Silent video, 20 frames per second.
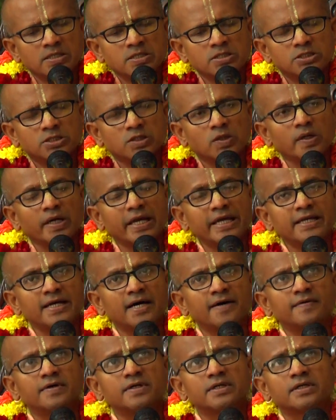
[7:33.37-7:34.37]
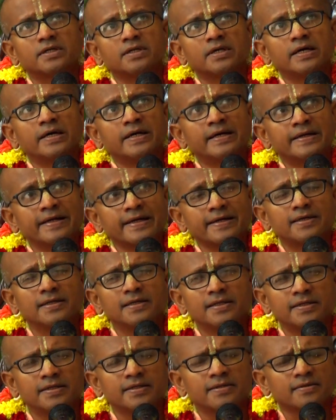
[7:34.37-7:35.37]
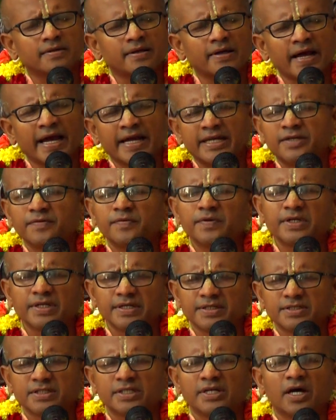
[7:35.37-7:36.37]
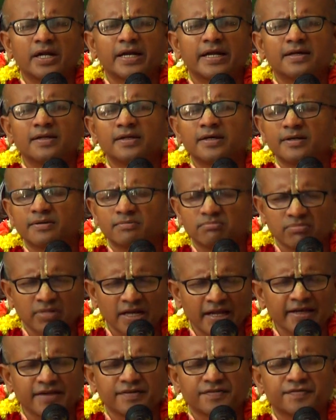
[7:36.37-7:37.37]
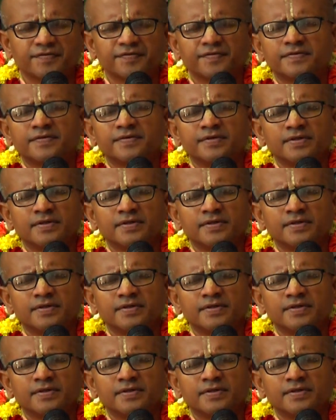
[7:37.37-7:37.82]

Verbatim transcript: So in our regular activities, in our regular life,